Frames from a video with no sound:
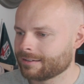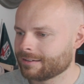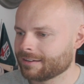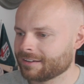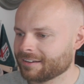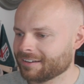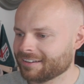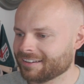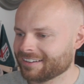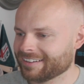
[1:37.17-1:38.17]

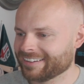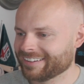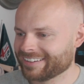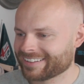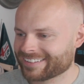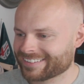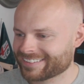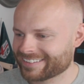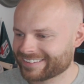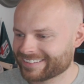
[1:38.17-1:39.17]

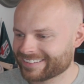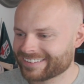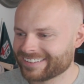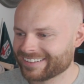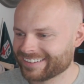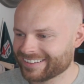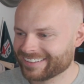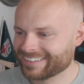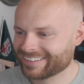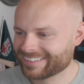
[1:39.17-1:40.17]

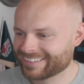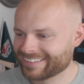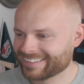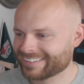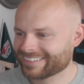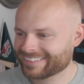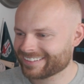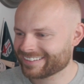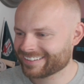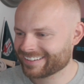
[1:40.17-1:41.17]

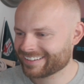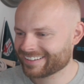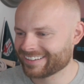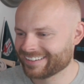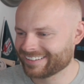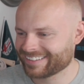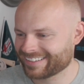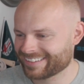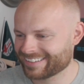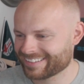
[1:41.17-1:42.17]

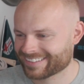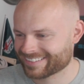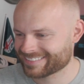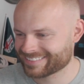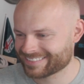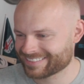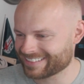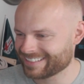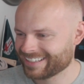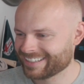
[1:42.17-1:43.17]

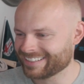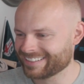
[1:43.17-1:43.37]
This person isn't speaking.